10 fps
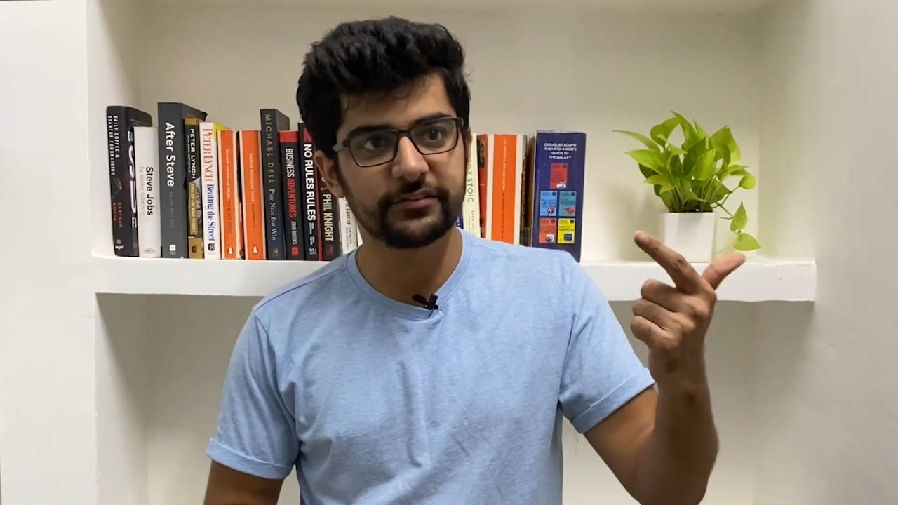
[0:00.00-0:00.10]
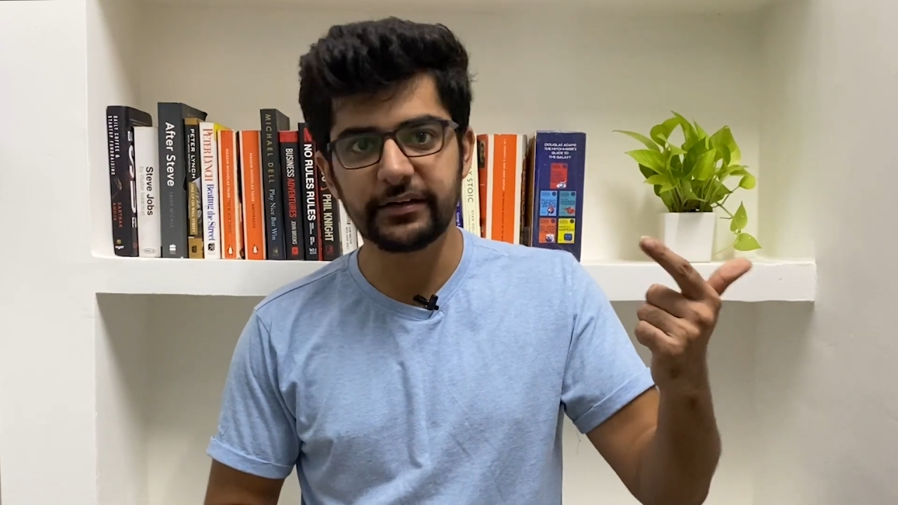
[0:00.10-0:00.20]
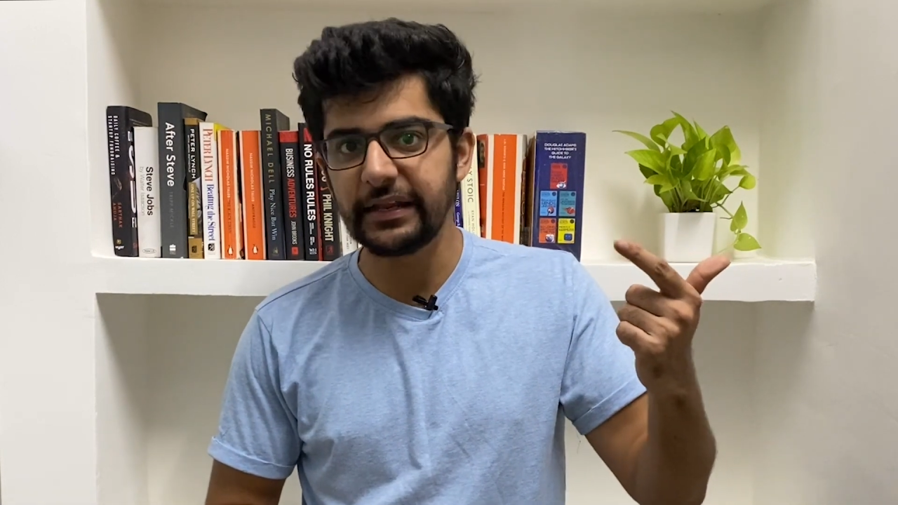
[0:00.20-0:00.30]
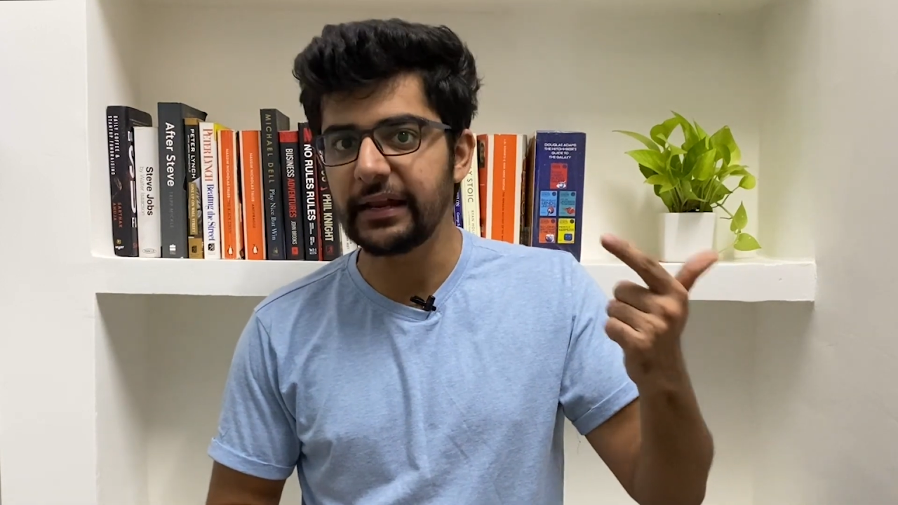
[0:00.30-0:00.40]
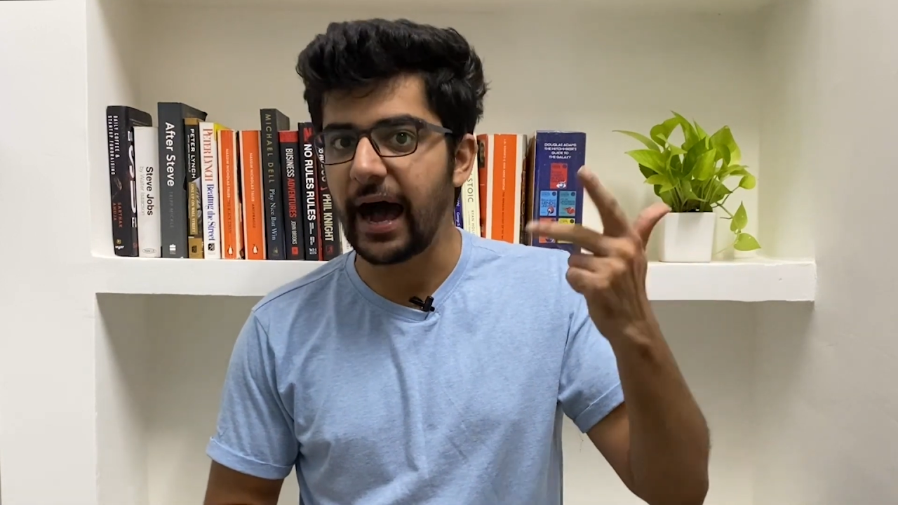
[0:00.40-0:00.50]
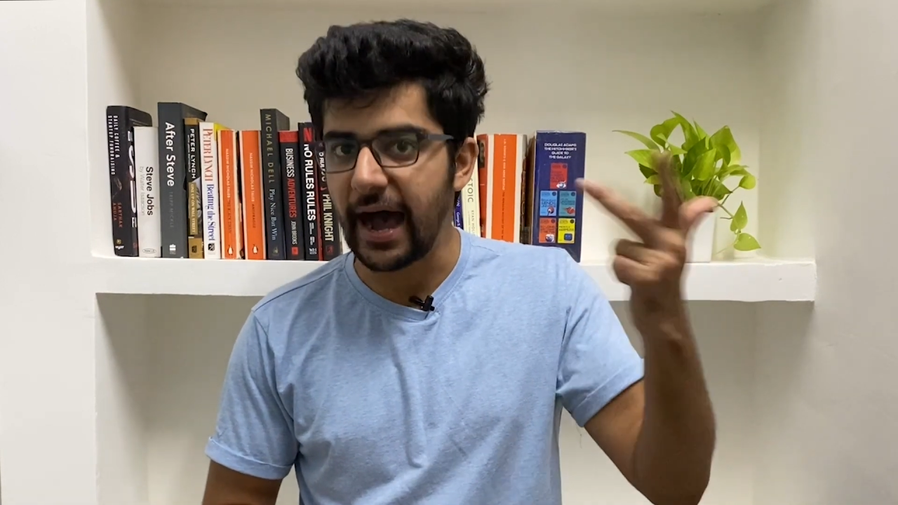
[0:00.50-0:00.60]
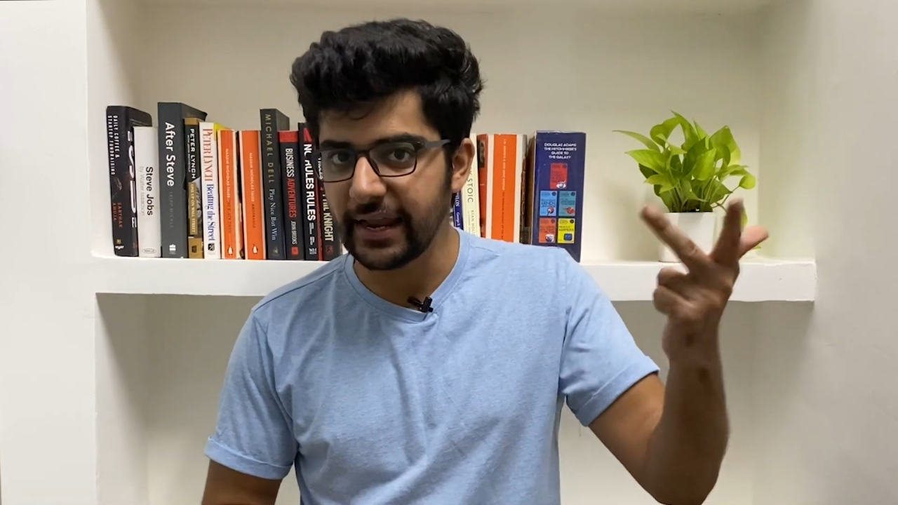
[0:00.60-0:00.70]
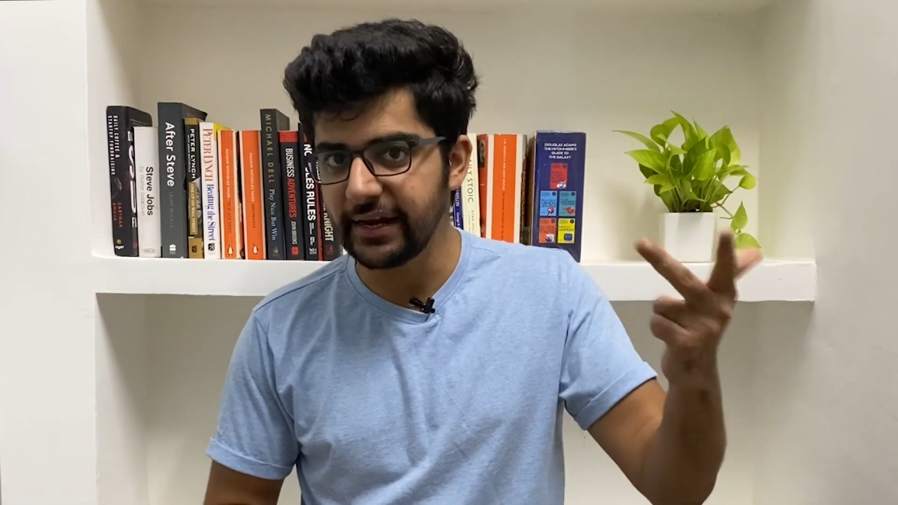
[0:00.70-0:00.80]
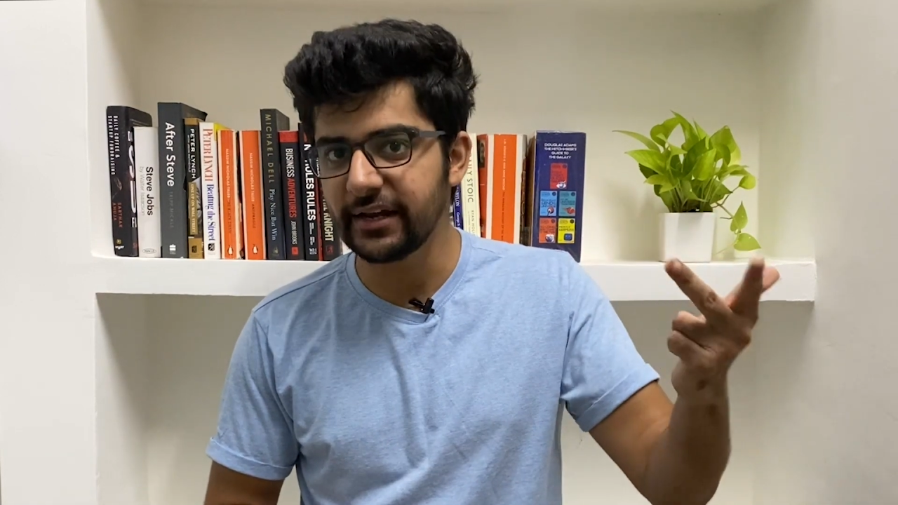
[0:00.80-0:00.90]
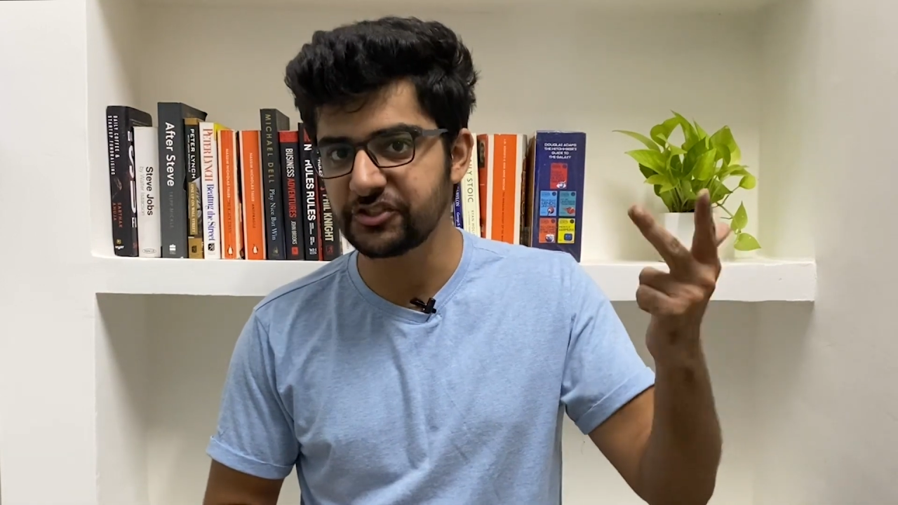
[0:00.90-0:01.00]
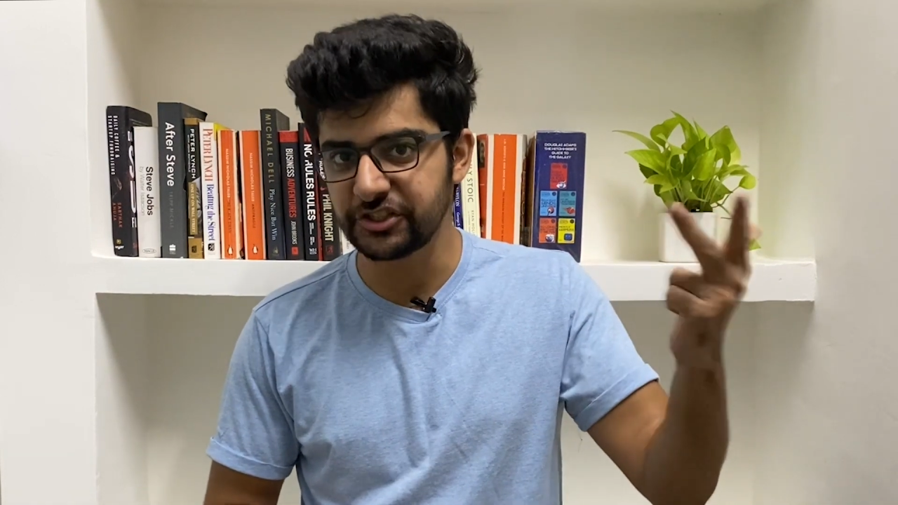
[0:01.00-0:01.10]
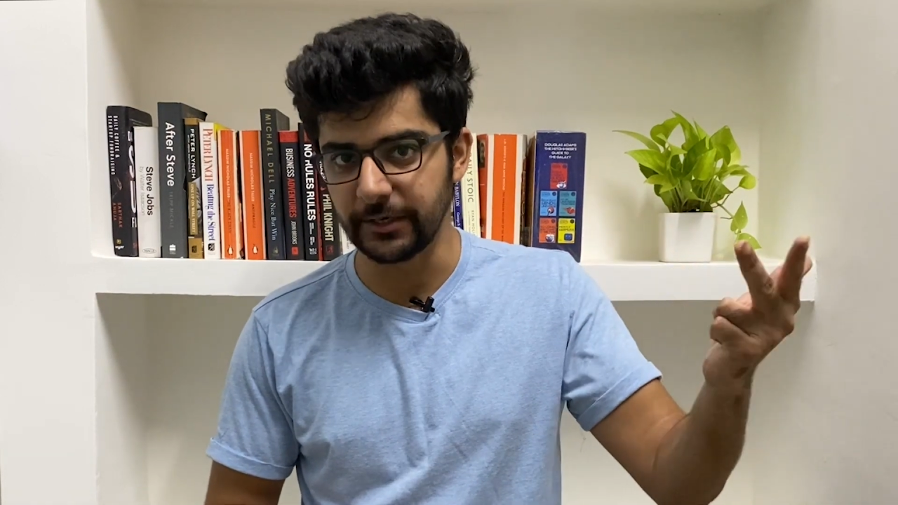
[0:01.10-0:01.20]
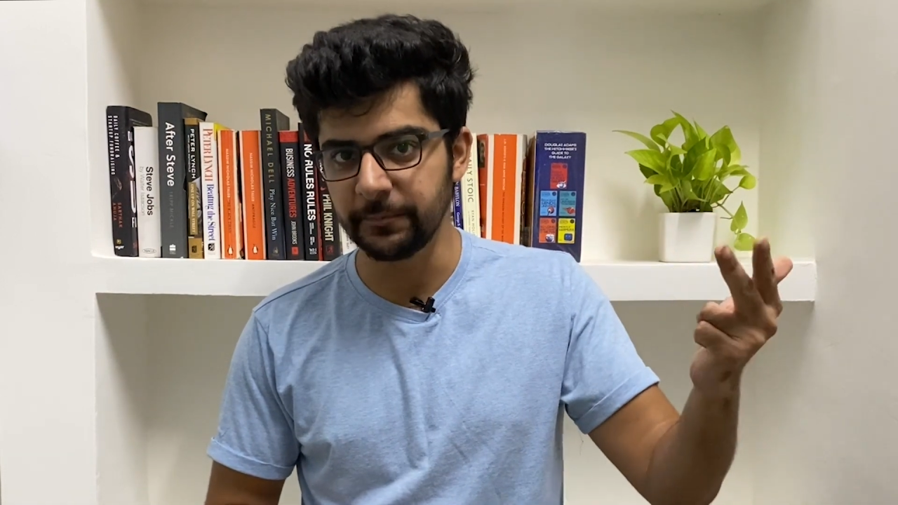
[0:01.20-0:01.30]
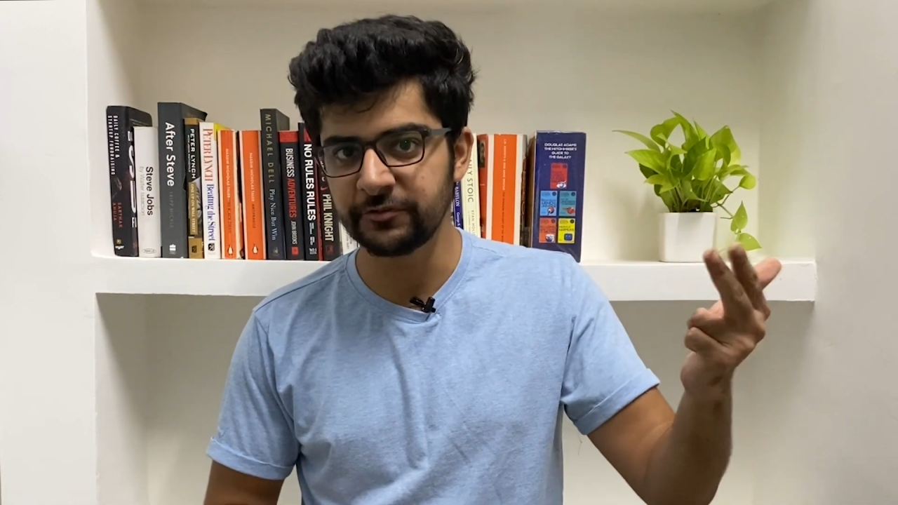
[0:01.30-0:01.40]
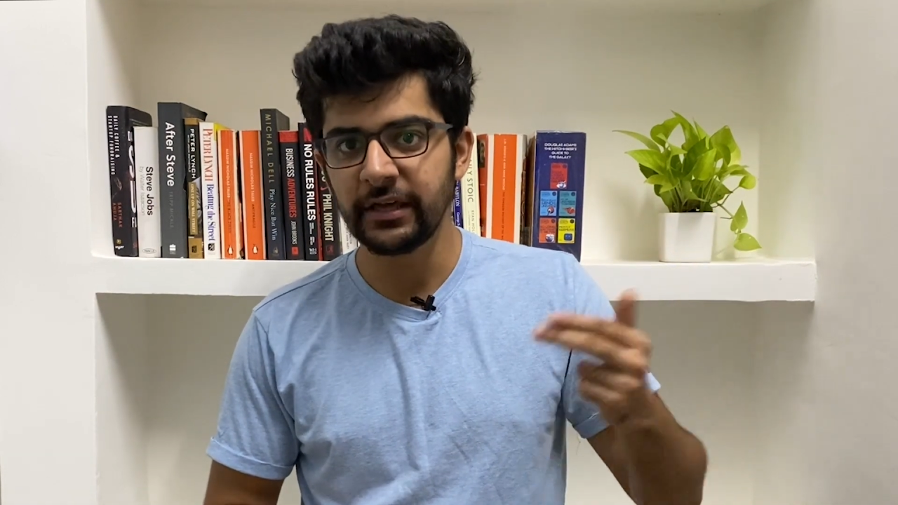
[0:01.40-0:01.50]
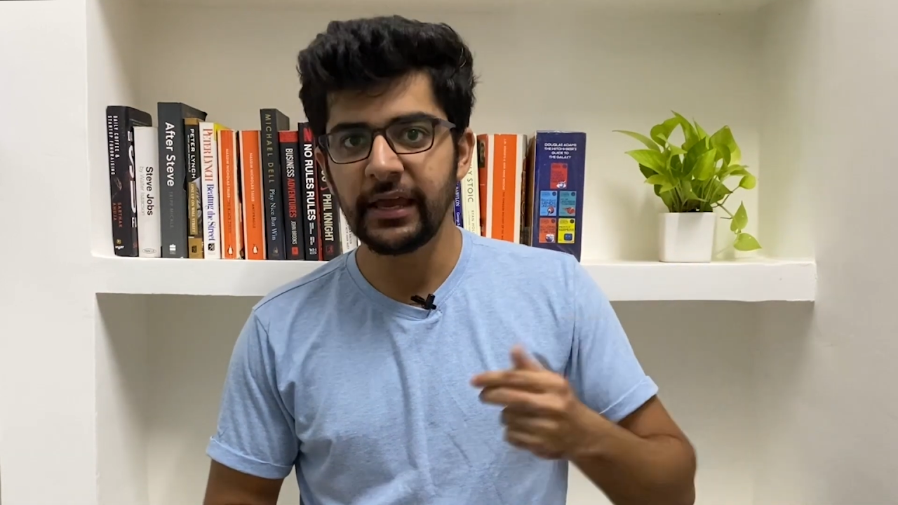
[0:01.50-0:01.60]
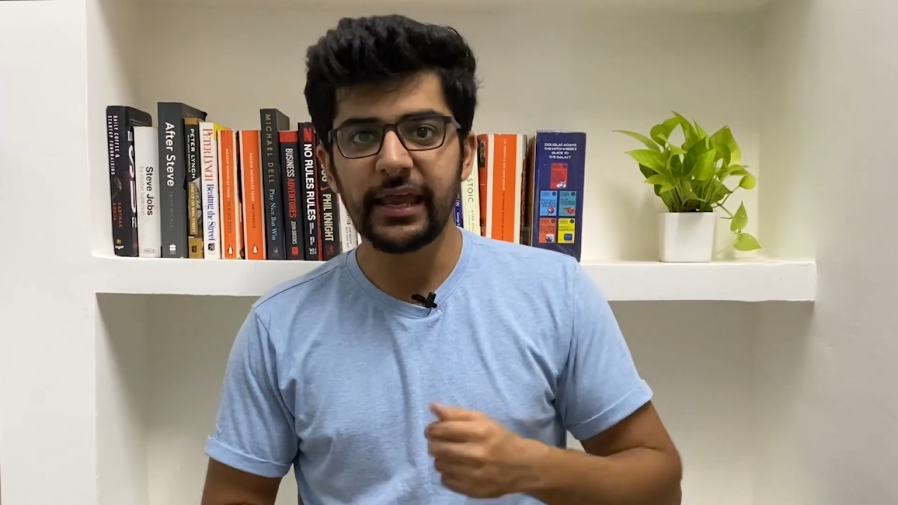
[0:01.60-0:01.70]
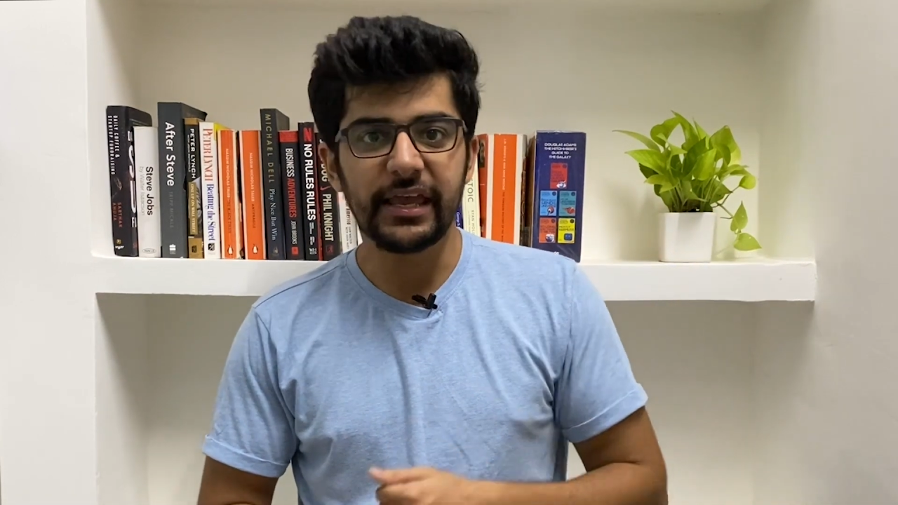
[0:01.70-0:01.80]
certain high end chips,